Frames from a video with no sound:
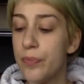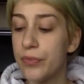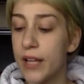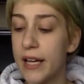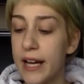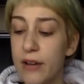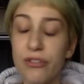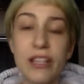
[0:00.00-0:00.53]

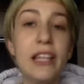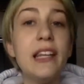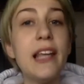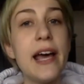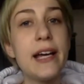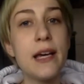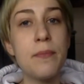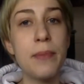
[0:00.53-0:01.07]
And I really
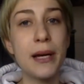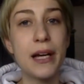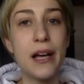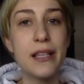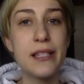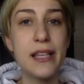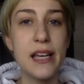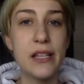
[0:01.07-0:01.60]
like it
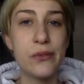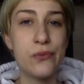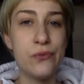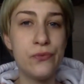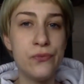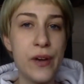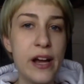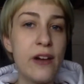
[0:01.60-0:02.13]
because it's
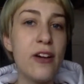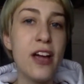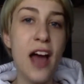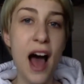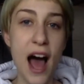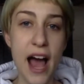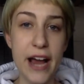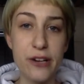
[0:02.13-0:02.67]
very
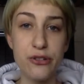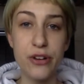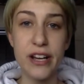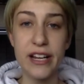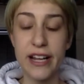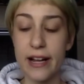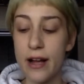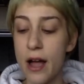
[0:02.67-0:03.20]

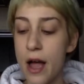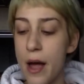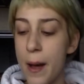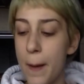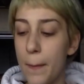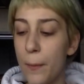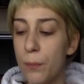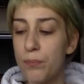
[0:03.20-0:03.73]
hydrating,
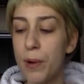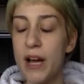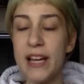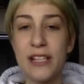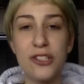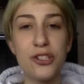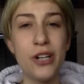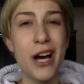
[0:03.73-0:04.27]
but
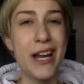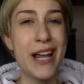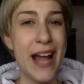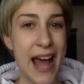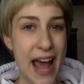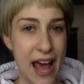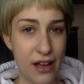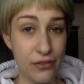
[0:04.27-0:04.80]
it's not
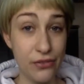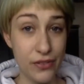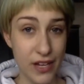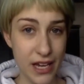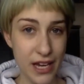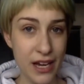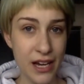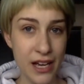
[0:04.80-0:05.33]

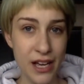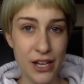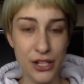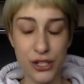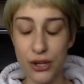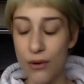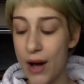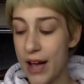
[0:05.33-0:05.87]
heavy.
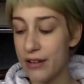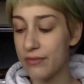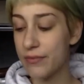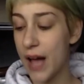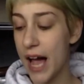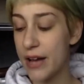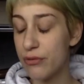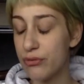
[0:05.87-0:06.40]
So I
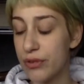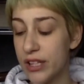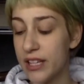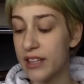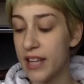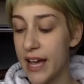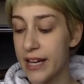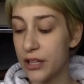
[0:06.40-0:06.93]
really
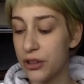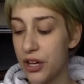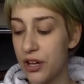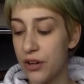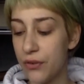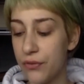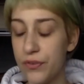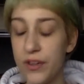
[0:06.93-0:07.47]
like
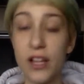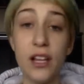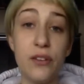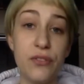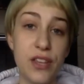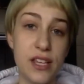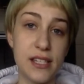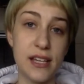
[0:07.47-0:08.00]
the feel
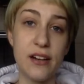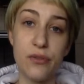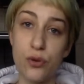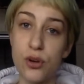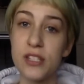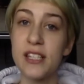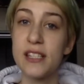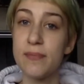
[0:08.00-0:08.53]
of this. And of
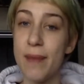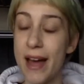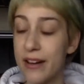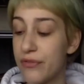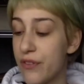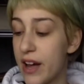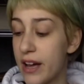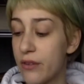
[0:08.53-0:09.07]
course, it's
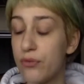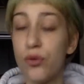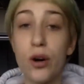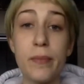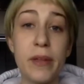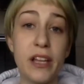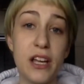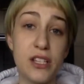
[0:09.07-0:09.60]
mattifying
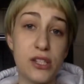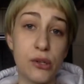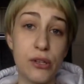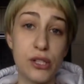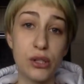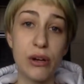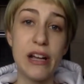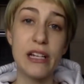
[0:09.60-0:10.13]
formula, so
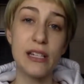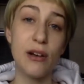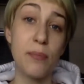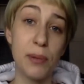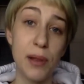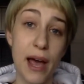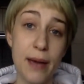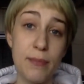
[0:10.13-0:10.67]
it's great to
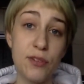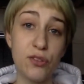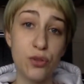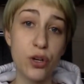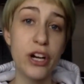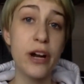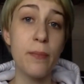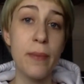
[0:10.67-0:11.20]
apply
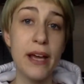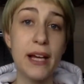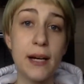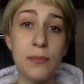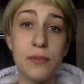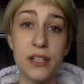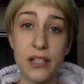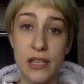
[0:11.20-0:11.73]
before your
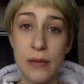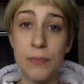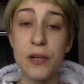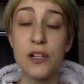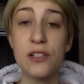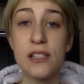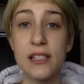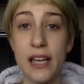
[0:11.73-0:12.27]
makeup to keep
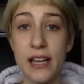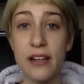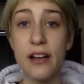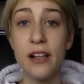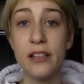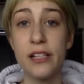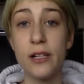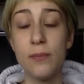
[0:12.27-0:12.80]
your skin
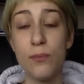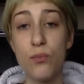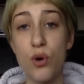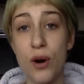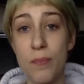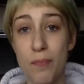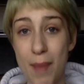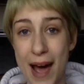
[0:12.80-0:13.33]
a little
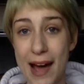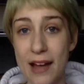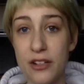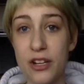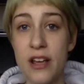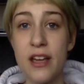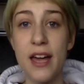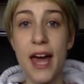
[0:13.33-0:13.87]
more matte
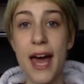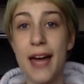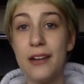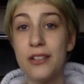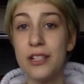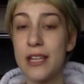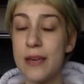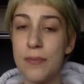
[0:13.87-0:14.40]

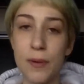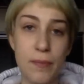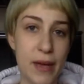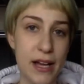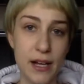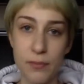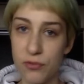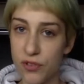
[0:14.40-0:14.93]
and to keep your
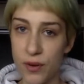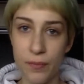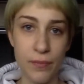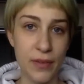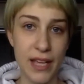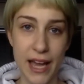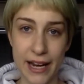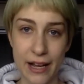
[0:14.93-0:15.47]
makeup
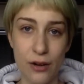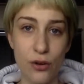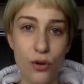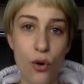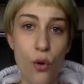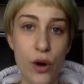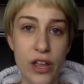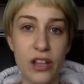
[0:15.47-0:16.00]
from getting
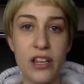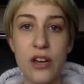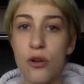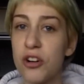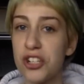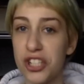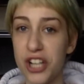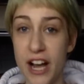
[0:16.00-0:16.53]
oily
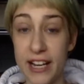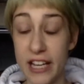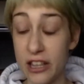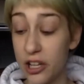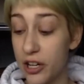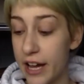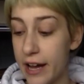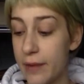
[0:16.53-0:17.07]
or shiny
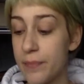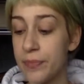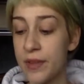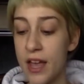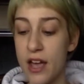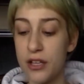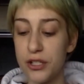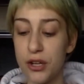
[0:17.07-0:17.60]
looking.
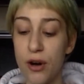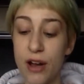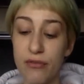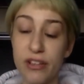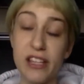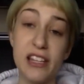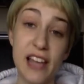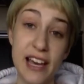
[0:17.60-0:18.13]
So I
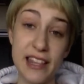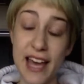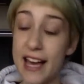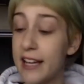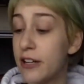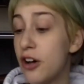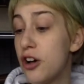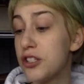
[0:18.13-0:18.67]
really like
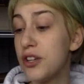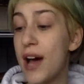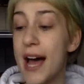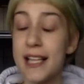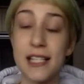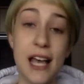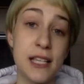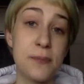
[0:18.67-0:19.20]
that. And it also
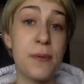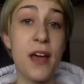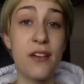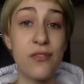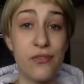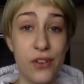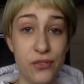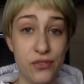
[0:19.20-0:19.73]
has
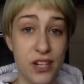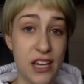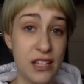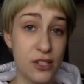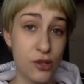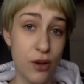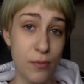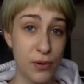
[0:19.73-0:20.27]
SPF
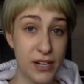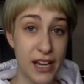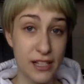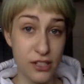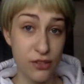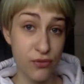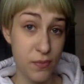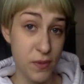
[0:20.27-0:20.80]
15, so it
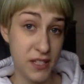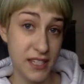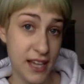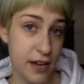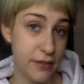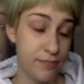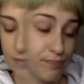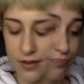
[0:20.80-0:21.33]
protects you from the
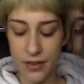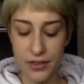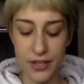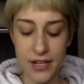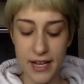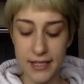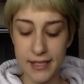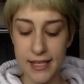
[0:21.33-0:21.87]
sun. The
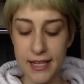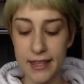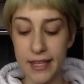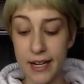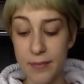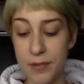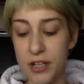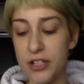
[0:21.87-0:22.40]
next thing
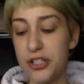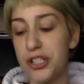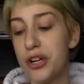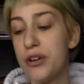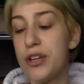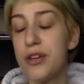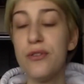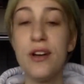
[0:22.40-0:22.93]
that I'm going to
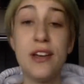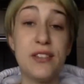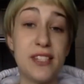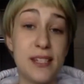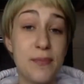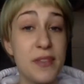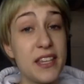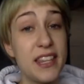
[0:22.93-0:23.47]
show you is
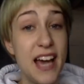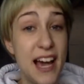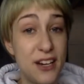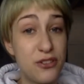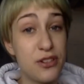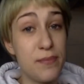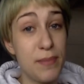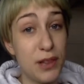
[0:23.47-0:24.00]
something that
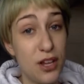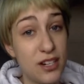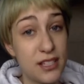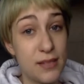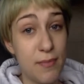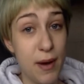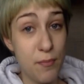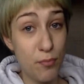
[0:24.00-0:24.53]
actually
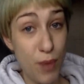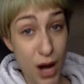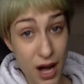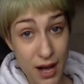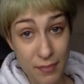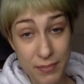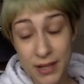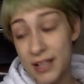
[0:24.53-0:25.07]
belongs to my
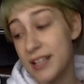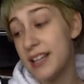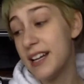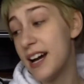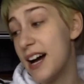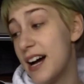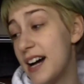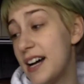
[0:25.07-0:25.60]
mom.
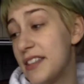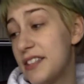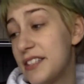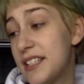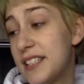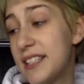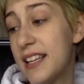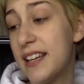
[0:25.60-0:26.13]

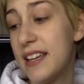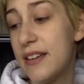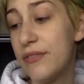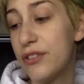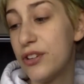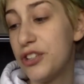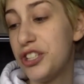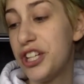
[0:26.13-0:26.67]
This is the
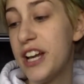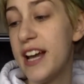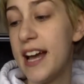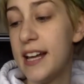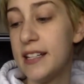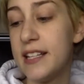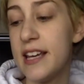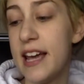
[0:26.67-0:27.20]
Yves Rocher
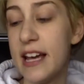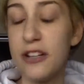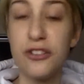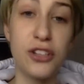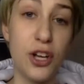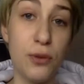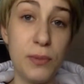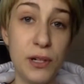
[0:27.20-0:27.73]
Anti-Age
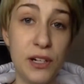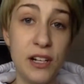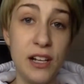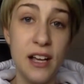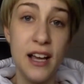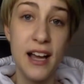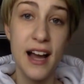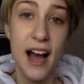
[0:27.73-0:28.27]
Global
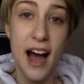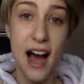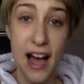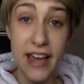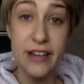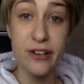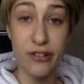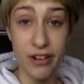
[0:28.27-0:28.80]

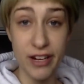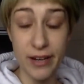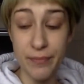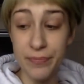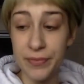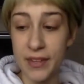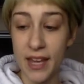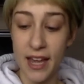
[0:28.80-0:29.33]
Eye Cream.
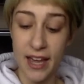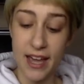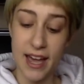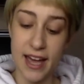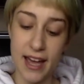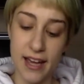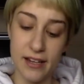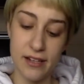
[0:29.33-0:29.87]

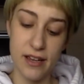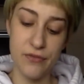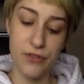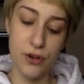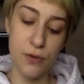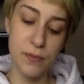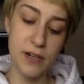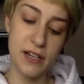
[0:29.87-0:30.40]
And if
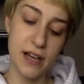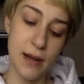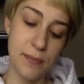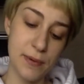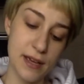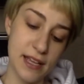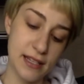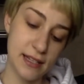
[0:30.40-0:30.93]
you open it up,
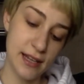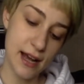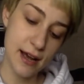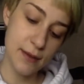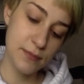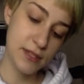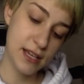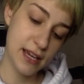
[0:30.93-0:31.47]
it
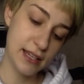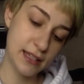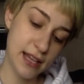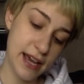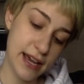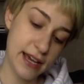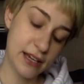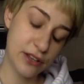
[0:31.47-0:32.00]
comes in
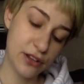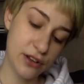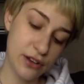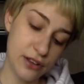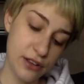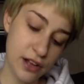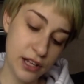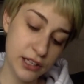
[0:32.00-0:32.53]
like
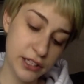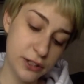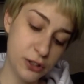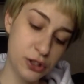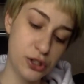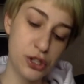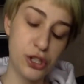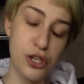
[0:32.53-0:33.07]
a
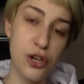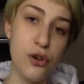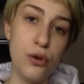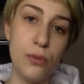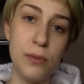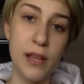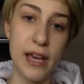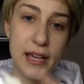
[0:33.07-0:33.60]
little
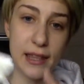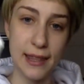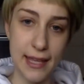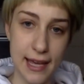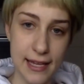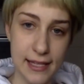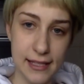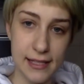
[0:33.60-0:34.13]
tube like
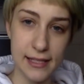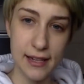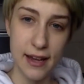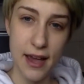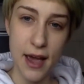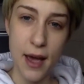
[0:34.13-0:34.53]
this.